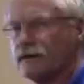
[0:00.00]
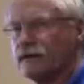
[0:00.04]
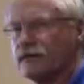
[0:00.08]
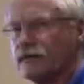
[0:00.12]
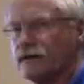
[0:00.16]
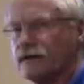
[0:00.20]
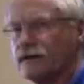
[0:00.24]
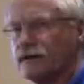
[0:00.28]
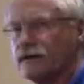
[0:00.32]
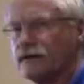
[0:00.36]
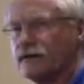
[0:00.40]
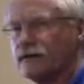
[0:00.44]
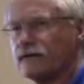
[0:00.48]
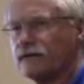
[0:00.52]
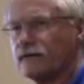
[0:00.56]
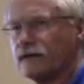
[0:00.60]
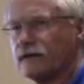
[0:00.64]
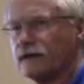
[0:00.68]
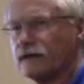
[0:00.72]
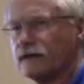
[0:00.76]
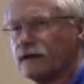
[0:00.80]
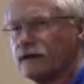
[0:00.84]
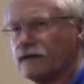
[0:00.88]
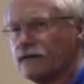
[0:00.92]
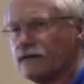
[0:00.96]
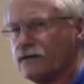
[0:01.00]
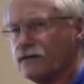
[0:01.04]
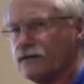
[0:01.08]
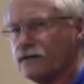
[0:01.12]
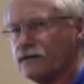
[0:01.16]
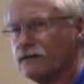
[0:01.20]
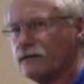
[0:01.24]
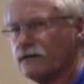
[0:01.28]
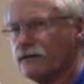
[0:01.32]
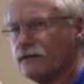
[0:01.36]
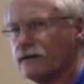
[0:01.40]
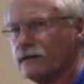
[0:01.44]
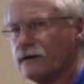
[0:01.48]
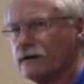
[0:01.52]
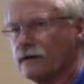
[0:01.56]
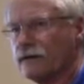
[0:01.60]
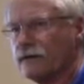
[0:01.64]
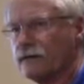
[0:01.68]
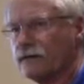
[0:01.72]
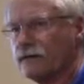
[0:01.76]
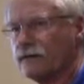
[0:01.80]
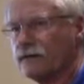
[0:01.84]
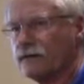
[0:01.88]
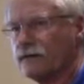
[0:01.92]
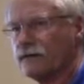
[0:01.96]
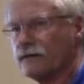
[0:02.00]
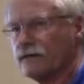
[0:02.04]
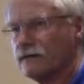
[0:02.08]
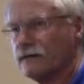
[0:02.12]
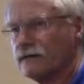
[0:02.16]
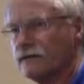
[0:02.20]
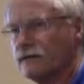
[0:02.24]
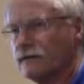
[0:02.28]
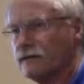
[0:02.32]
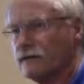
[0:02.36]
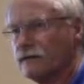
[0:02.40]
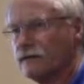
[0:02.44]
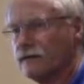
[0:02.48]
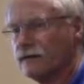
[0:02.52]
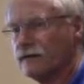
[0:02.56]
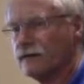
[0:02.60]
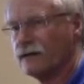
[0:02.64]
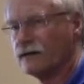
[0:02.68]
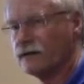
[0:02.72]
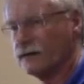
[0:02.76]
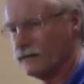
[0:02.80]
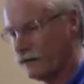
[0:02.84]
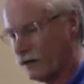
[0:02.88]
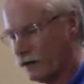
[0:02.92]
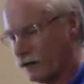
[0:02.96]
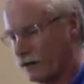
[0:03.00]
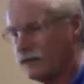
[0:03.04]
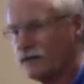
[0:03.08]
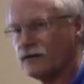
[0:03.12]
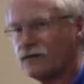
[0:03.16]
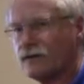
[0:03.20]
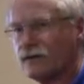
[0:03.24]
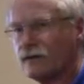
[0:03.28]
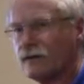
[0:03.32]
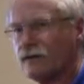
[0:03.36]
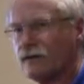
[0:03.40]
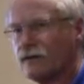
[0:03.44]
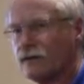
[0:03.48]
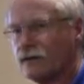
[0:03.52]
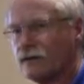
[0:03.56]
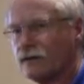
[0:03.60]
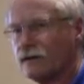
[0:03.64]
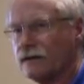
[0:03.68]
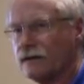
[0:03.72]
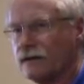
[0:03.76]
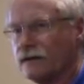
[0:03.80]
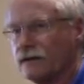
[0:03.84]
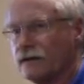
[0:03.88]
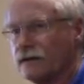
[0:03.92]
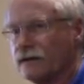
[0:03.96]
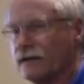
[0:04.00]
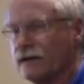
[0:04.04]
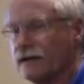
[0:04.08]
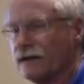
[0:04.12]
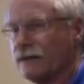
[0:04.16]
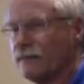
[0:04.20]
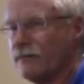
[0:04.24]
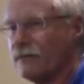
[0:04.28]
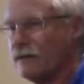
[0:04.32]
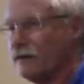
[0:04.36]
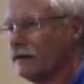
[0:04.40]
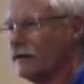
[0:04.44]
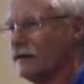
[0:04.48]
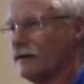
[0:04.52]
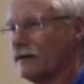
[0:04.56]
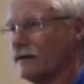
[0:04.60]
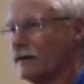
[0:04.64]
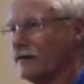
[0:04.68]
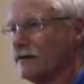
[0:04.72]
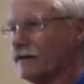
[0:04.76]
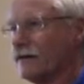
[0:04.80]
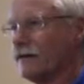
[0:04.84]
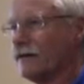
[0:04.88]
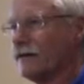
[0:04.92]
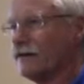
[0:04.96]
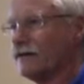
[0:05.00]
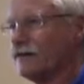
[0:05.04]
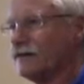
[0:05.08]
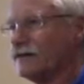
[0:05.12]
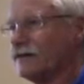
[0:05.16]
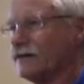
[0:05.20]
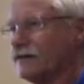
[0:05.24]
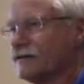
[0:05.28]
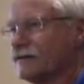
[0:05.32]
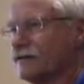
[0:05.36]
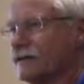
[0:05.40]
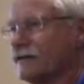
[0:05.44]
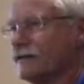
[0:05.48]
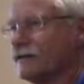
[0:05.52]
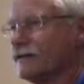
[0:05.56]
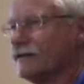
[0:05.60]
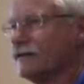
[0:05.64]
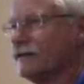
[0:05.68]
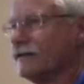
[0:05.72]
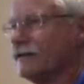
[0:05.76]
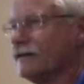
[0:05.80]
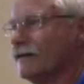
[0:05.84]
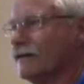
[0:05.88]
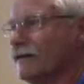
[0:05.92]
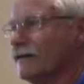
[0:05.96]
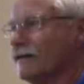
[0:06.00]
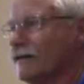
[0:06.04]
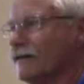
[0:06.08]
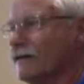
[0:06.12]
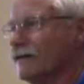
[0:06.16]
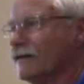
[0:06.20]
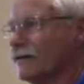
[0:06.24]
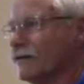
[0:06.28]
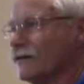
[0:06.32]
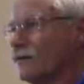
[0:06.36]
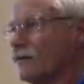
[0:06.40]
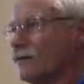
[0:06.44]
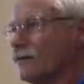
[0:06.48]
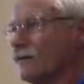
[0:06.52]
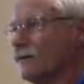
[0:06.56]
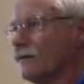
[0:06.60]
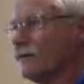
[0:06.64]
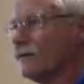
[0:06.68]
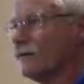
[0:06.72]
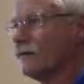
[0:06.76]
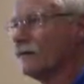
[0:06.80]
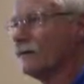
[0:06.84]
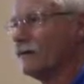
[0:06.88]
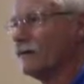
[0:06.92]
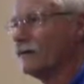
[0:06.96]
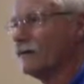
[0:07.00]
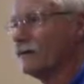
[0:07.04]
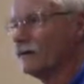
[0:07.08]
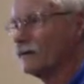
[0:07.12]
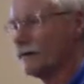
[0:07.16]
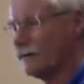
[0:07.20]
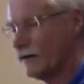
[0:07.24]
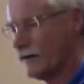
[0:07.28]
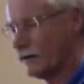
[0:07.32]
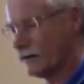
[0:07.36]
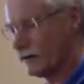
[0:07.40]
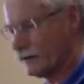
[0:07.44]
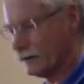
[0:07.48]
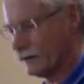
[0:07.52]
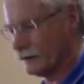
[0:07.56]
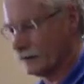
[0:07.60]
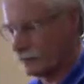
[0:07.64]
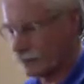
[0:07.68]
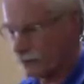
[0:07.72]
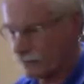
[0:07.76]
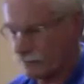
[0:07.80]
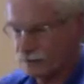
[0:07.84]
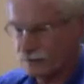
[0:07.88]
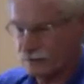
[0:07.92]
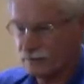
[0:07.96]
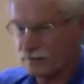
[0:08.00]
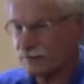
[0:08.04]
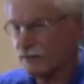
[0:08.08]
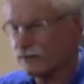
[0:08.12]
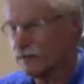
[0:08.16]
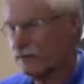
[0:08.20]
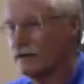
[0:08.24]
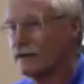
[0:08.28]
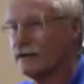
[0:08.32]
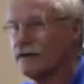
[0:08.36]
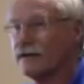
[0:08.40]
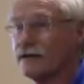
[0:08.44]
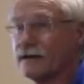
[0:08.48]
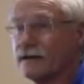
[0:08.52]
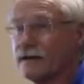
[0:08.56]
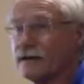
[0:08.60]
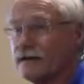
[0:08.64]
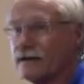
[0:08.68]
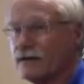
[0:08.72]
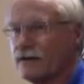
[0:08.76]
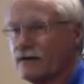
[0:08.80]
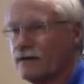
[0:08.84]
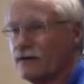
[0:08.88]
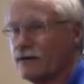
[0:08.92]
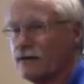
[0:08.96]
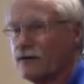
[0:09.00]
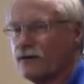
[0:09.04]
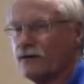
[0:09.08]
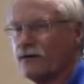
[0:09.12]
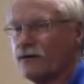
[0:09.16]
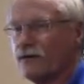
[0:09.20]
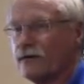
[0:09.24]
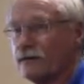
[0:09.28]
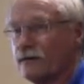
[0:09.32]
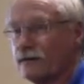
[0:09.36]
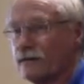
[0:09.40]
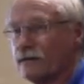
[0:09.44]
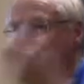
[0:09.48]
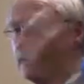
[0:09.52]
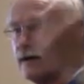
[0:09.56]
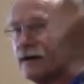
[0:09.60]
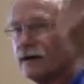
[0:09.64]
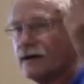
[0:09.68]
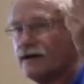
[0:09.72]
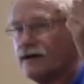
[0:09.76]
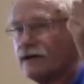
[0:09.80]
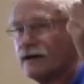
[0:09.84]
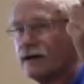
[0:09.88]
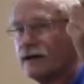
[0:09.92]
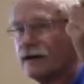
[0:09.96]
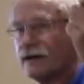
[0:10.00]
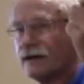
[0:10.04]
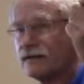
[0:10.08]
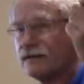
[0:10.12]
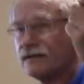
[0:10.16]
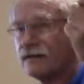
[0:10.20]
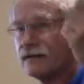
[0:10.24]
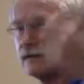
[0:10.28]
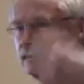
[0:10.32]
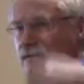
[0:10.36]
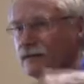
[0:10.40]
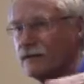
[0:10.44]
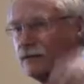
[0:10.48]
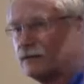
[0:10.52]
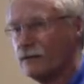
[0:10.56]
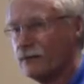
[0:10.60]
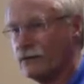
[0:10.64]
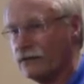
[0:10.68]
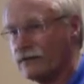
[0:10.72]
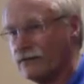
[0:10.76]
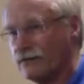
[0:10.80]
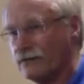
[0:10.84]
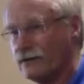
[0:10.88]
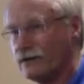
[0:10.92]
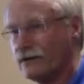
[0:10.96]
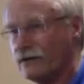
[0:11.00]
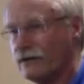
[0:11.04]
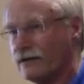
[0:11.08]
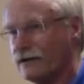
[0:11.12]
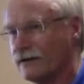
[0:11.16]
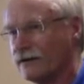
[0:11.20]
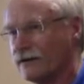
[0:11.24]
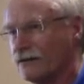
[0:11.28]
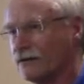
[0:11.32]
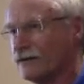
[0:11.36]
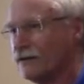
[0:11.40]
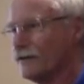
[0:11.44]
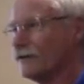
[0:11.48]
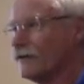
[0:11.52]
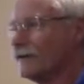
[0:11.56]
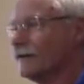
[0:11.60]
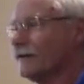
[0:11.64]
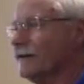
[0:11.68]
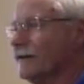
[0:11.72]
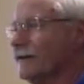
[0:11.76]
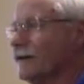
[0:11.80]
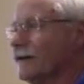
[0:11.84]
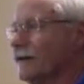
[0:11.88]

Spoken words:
to find out that I had zero clearance on the valve stem to the tap, nothing. It was just like, so automatically off come the head again, throw away the brand new gasket, poof, gone, toasted.